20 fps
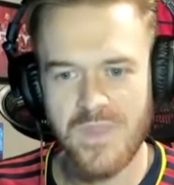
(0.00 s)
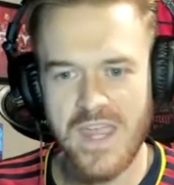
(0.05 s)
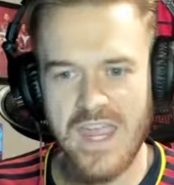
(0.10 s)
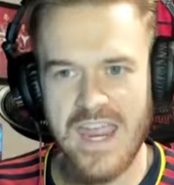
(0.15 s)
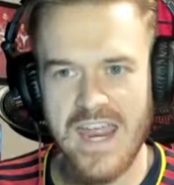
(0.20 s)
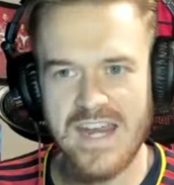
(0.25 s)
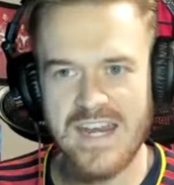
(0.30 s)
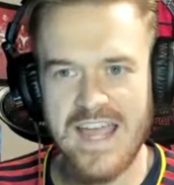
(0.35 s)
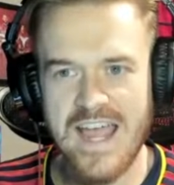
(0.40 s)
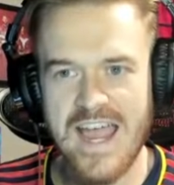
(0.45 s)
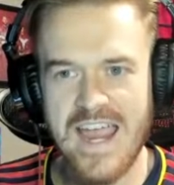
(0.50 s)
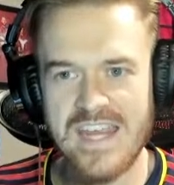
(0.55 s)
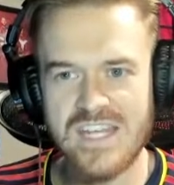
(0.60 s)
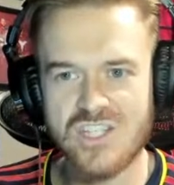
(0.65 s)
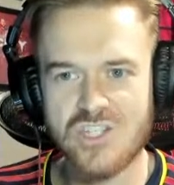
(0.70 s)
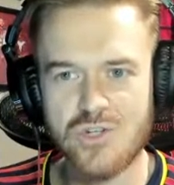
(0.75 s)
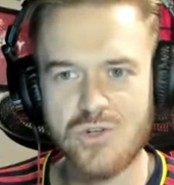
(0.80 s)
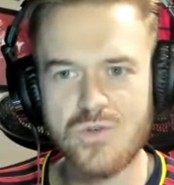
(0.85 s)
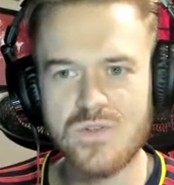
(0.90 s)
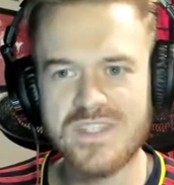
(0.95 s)
And I
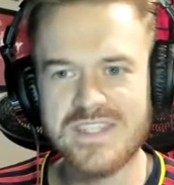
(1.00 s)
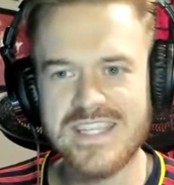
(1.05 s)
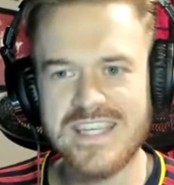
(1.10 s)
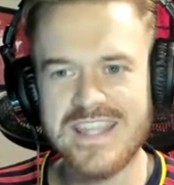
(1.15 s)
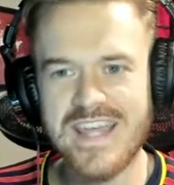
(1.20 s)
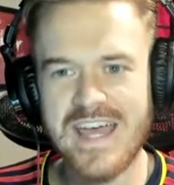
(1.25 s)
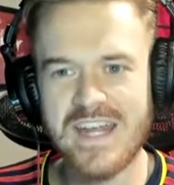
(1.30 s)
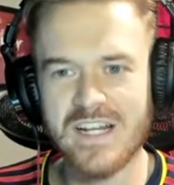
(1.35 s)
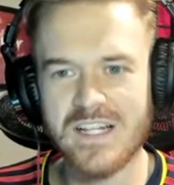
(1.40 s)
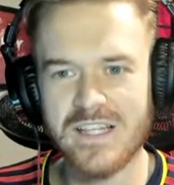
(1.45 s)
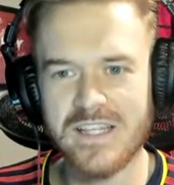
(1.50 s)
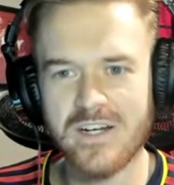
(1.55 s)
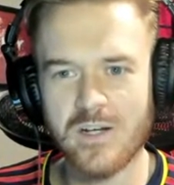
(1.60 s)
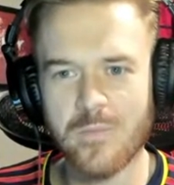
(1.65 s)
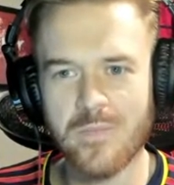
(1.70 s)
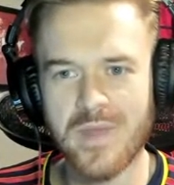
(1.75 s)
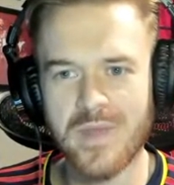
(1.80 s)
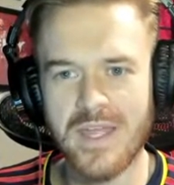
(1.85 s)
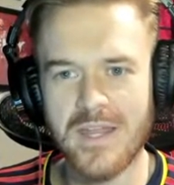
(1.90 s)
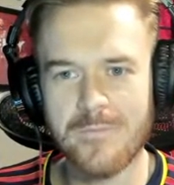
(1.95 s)
do see that a
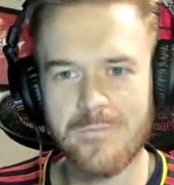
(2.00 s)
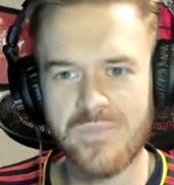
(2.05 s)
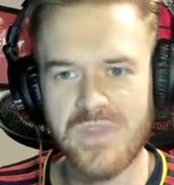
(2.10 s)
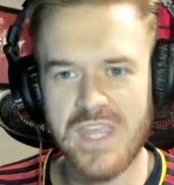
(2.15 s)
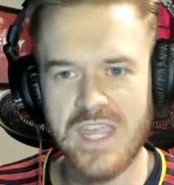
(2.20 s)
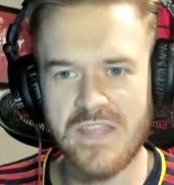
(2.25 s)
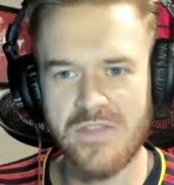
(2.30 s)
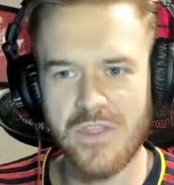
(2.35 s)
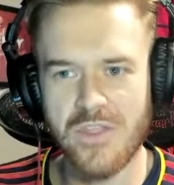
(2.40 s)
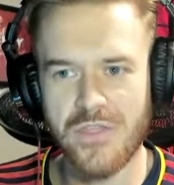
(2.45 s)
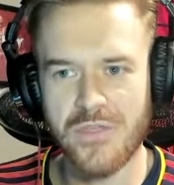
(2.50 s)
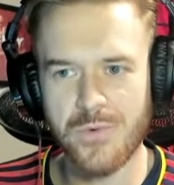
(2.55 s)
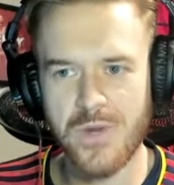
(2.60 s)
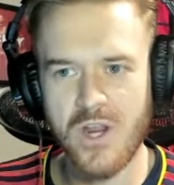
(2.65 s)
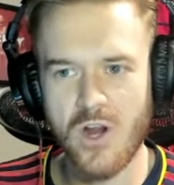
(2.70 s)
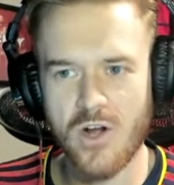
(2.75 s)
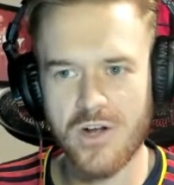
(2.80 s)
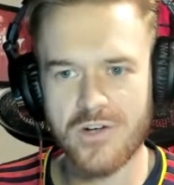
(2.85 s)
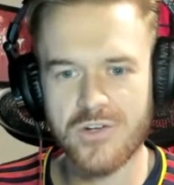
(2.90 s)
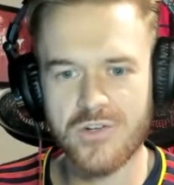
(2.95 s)
little bit in the
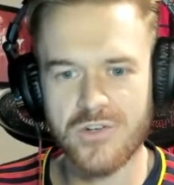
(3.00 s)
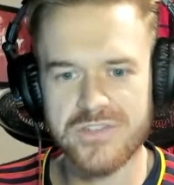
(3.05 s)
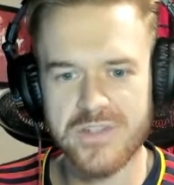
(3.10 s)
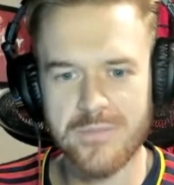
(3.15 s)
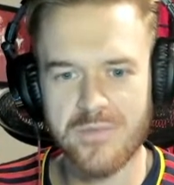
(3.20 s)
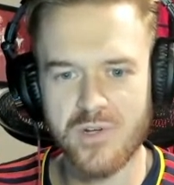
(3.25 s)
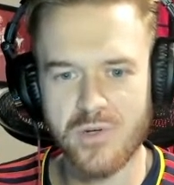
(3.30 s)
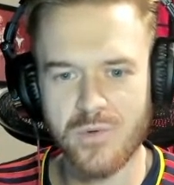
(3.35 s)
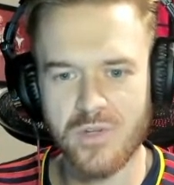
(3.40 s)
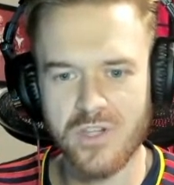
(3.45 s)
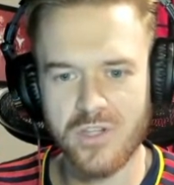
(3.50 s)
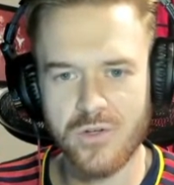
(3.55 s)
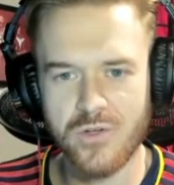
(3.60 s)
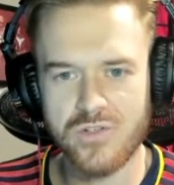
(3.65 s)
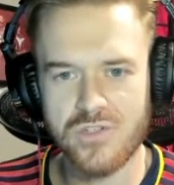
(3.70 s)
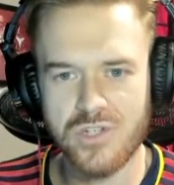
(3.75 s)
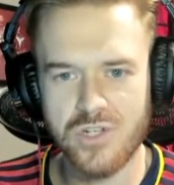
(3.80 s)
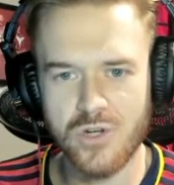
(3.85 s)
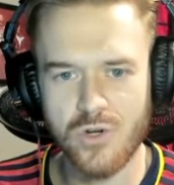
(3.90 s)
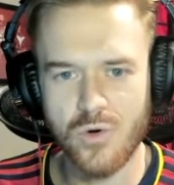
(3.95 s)
three articles I'm going to
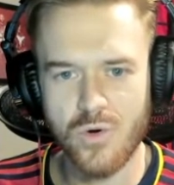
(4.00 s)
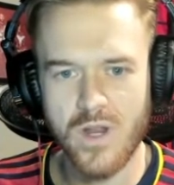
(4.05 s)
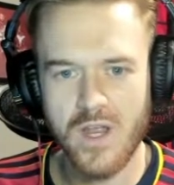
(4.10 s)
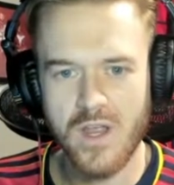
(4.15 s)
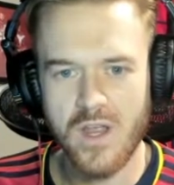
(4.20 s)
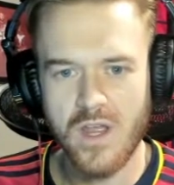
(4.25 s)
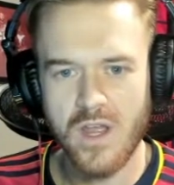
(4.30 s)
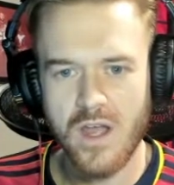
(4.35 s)
allude to.